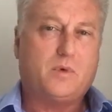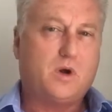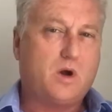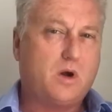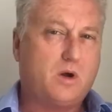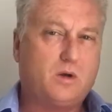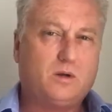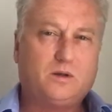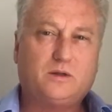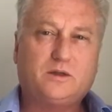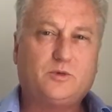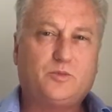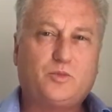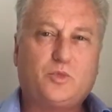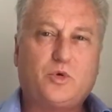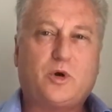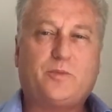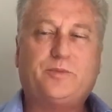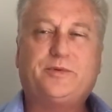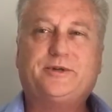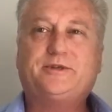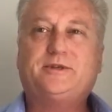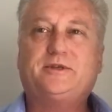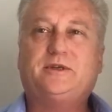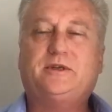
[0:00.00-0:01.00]
Older
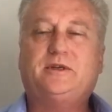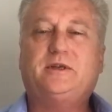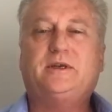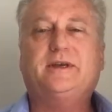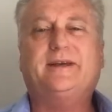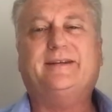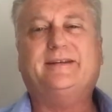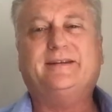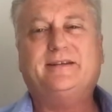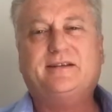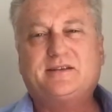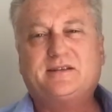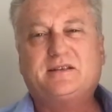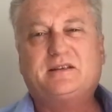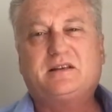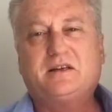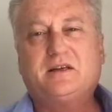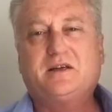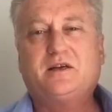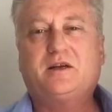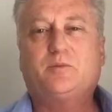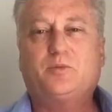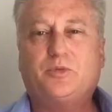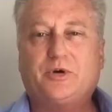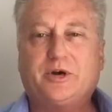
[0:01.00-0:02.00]
property, it is
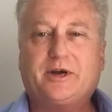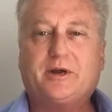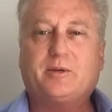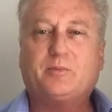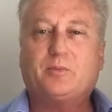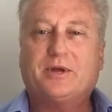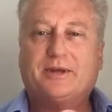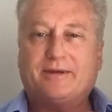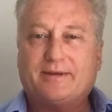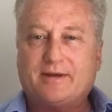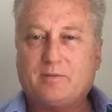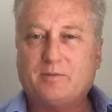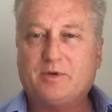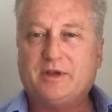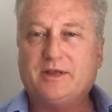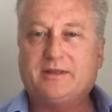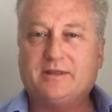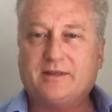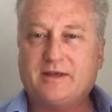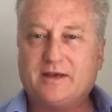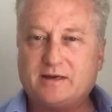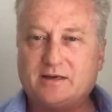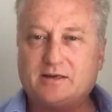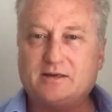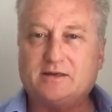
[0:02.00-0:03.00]
clinker brick, but I mean
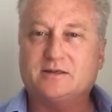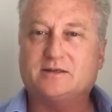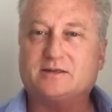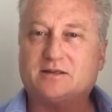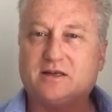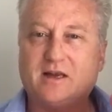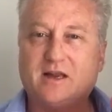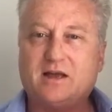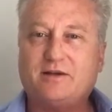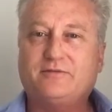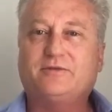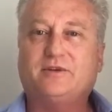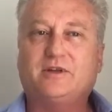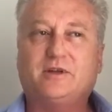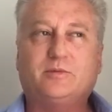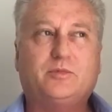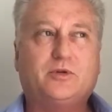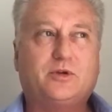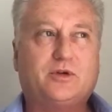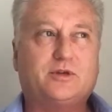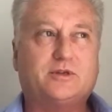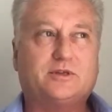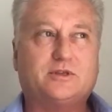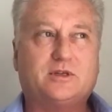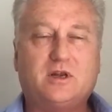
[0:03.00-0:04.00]
that is lovely
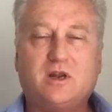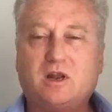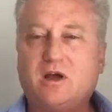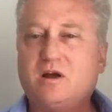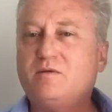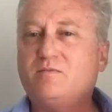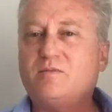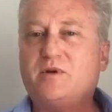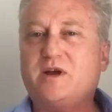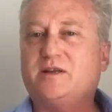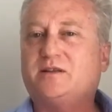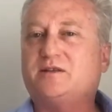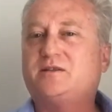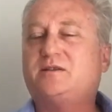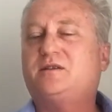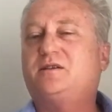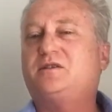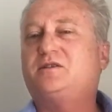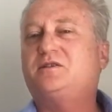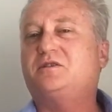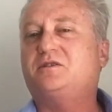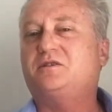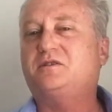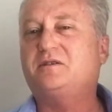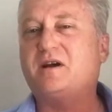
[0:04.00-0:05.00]
because low
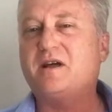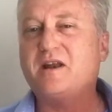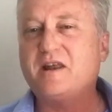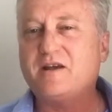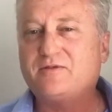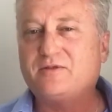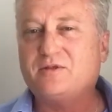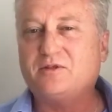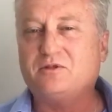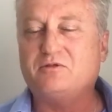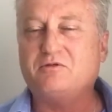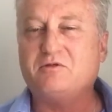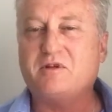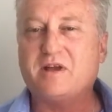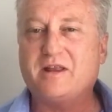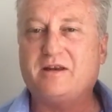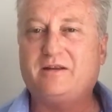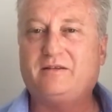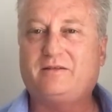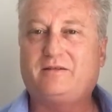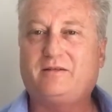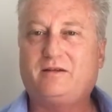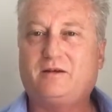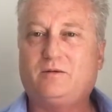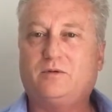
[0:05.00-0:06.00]
maintenance, you don't have to do
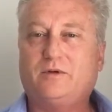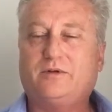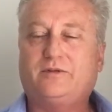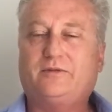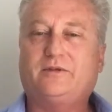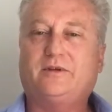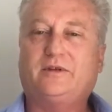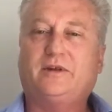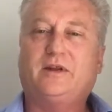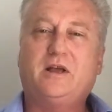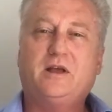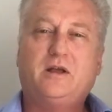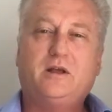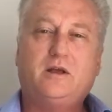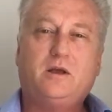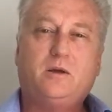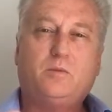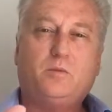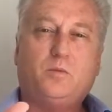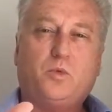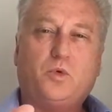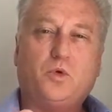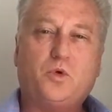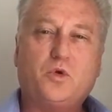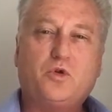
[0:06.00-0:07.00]
anything with it.
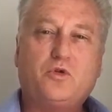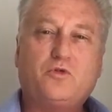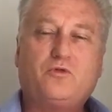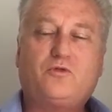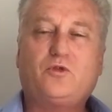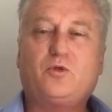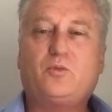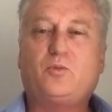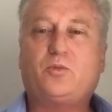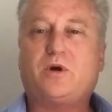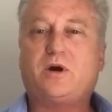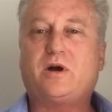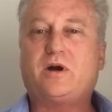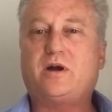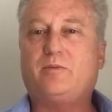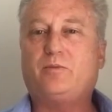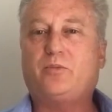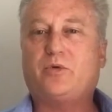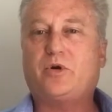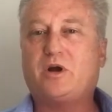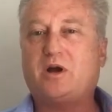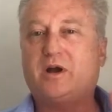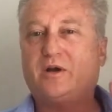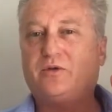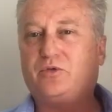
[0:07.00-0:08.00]
Beautiful Braai
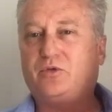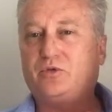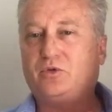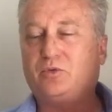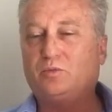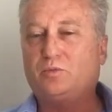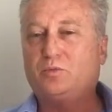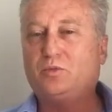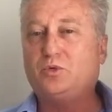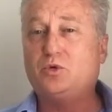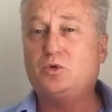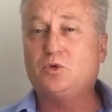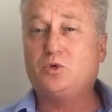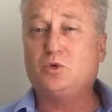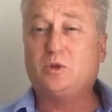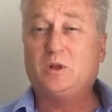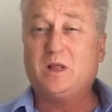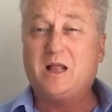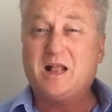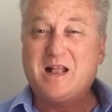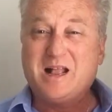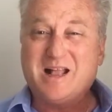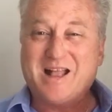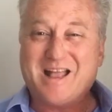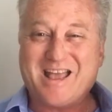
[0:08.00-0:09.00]
room, pool,
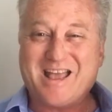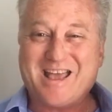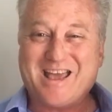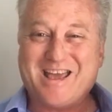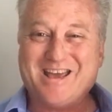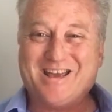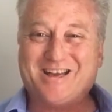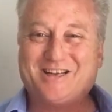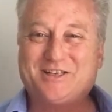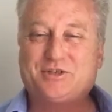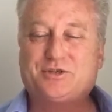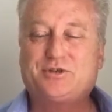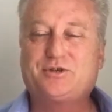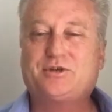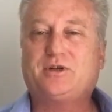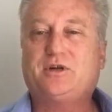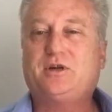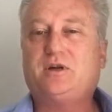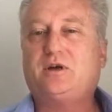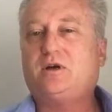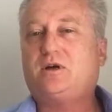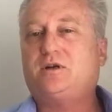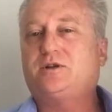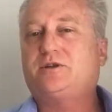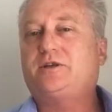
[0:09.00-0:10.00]
extra
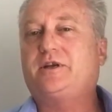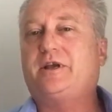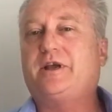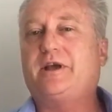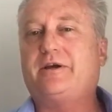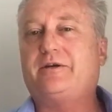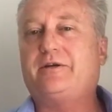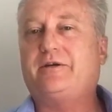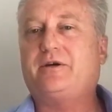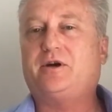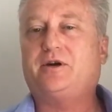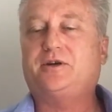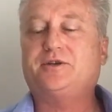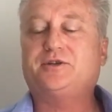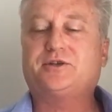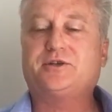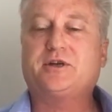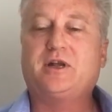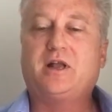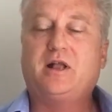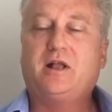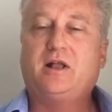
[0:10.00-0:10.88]
large garage.